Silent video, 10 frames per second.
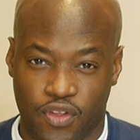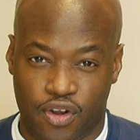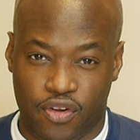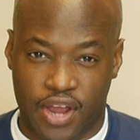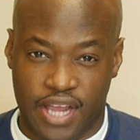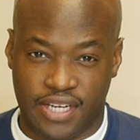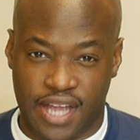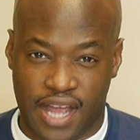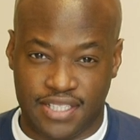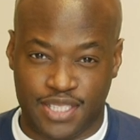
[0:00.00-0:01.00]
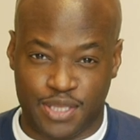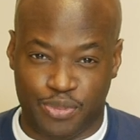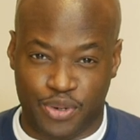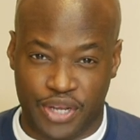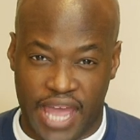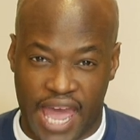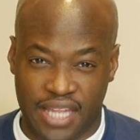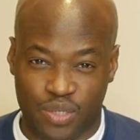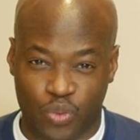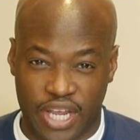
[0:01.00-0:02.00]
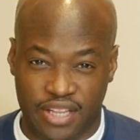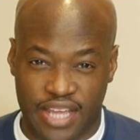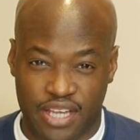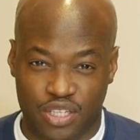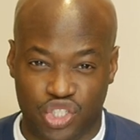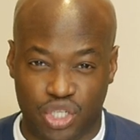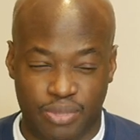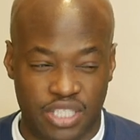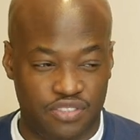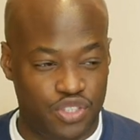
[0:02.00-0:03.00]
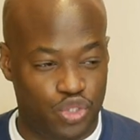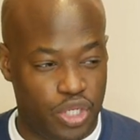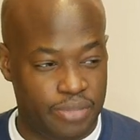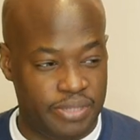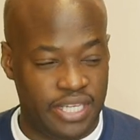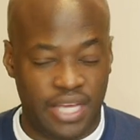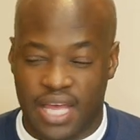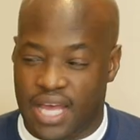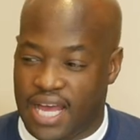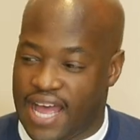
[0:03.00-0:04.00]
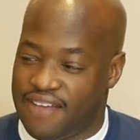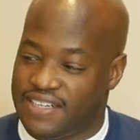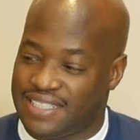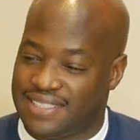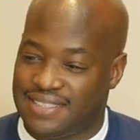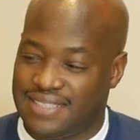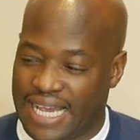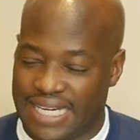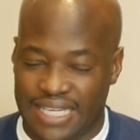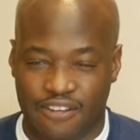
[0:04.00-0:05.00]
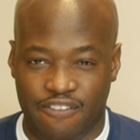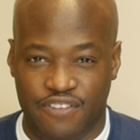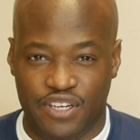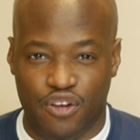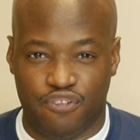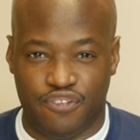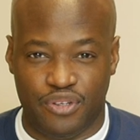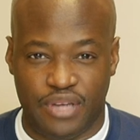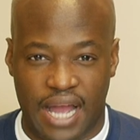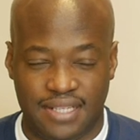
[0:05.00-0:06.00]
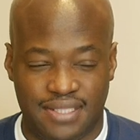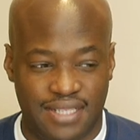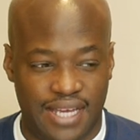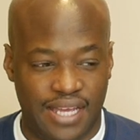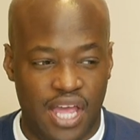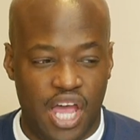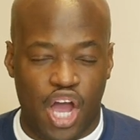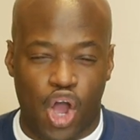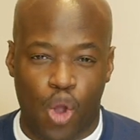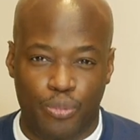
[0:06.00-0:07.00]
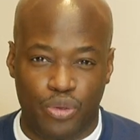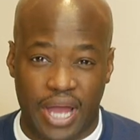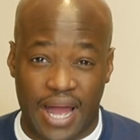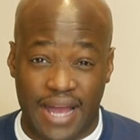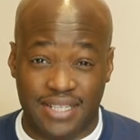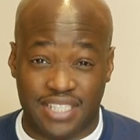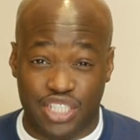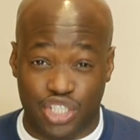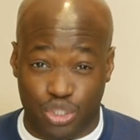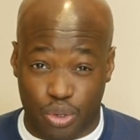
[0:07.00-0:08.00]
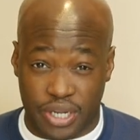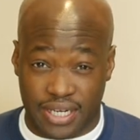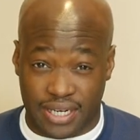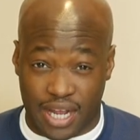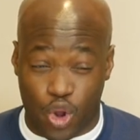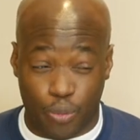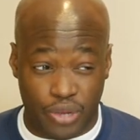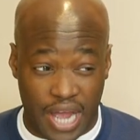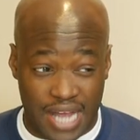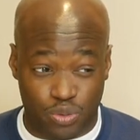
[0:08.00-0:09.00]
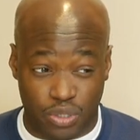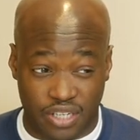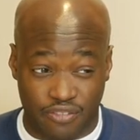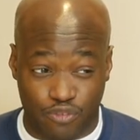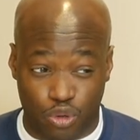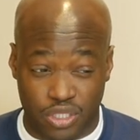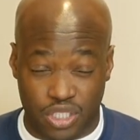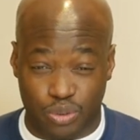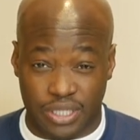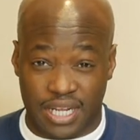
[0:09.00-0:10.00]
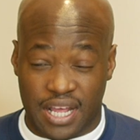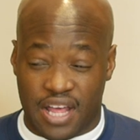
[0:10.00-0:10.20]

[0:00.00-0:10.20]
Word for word: All right, guys, it's your boy Allan Wade. Thank you so much for joining me. I have an exciting video for you guys today. I hope you guys enjoy it, and I hope you guys were looking forward to it.